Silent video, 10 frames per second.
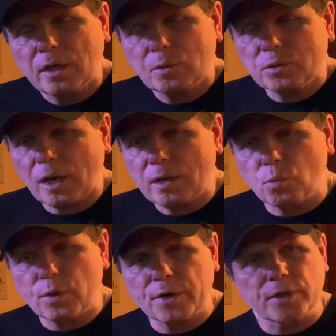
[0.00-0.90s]
It was kind of
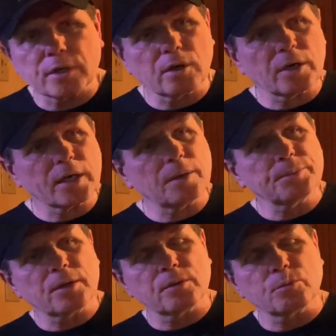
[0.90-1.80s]
weird, you know. I got up
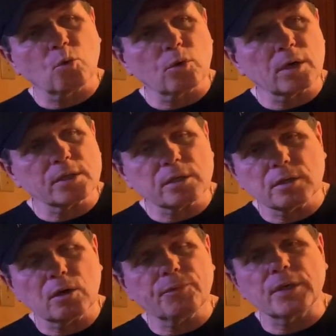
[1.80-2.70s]
the other morning. I said,
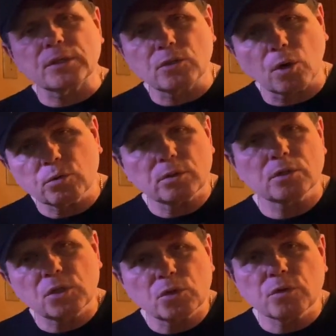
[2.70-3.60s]
you know, if I
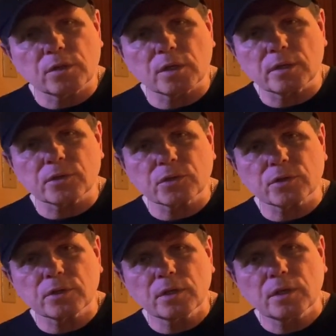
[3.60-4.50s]
don't do
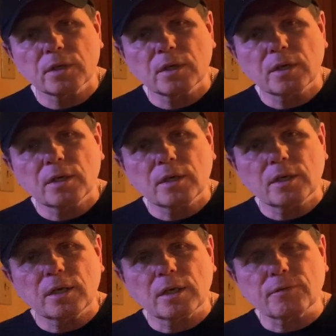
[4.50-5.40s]
this,
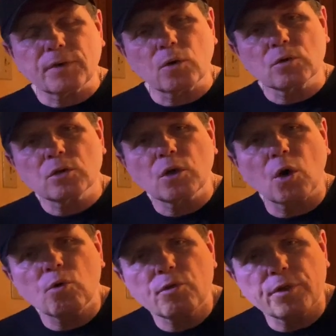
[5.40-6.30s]
if I don't
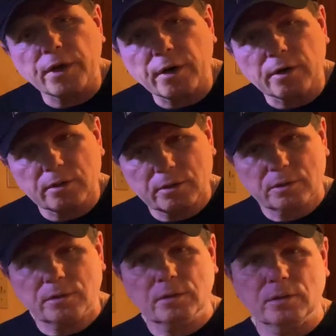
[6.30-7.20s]
go there
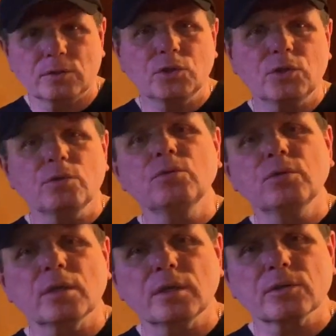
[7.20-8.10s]
and do
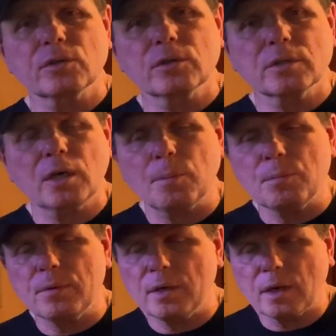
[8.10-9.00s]
this, I'm
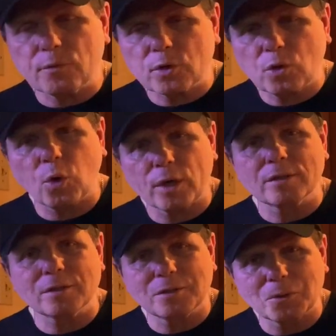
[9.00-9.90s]
never going
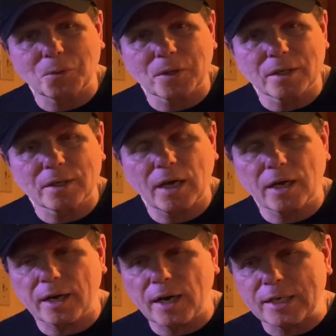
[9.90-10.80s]
to do it. I
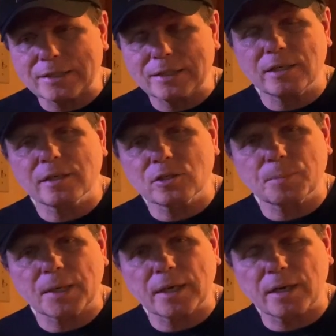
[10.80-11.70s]
had ideas in
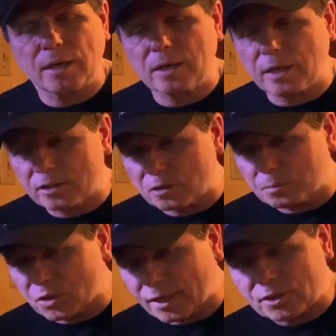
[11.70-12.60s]
my head. I had some
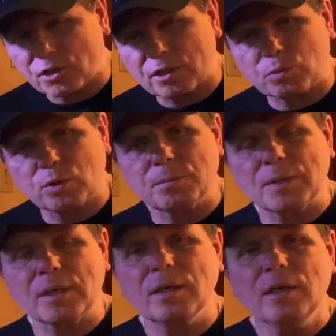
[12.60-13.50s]
sketches with
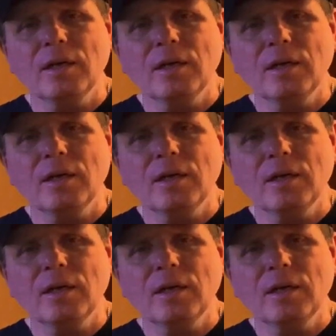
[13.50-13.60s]
me,